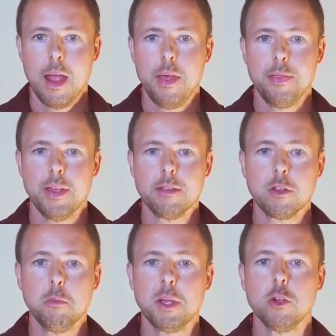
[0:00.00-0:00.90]
And this
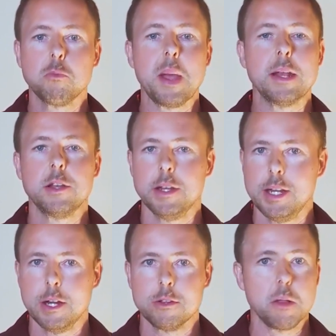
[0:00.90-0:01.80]
could be used by
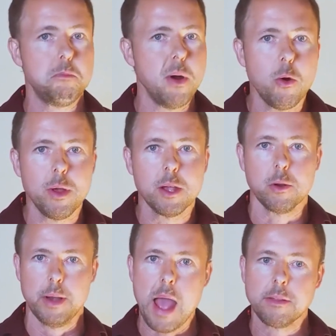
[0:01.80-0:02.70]
engineers at Boeing
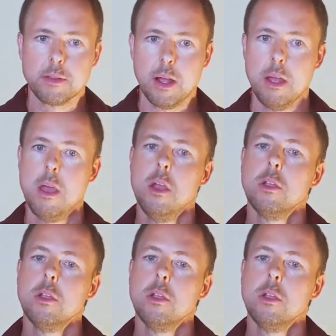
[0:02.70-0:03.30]
or NASA